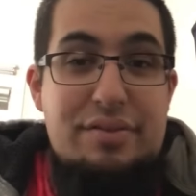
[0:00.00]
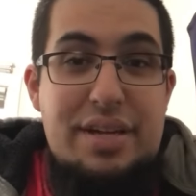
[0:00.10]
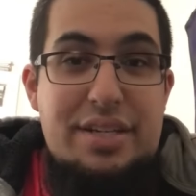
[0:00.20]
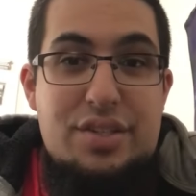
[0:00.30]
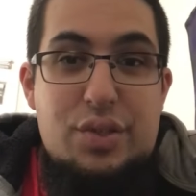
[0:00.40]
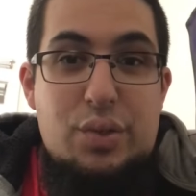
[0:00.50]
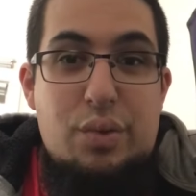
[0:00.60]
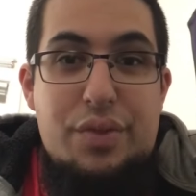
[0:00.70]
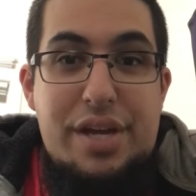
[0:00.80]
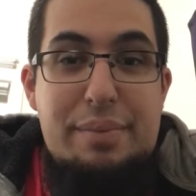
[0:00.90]

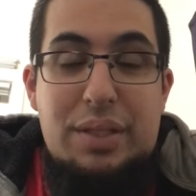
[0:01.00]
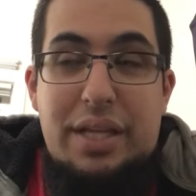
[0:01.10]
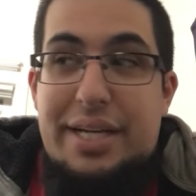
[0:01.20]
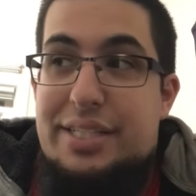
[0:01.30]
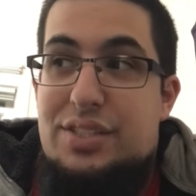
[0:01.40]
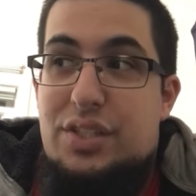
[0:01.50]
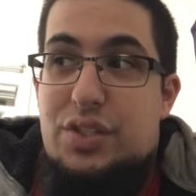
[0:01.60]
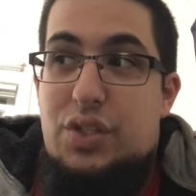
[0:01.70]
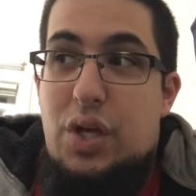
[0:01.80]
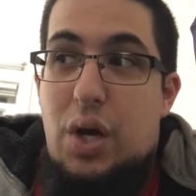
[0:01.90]
into the Himalayas.
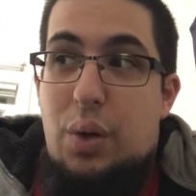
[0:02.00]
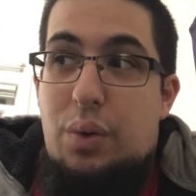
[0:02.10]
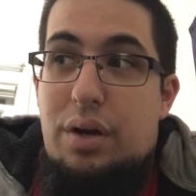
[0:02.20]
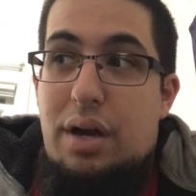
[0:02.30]
So,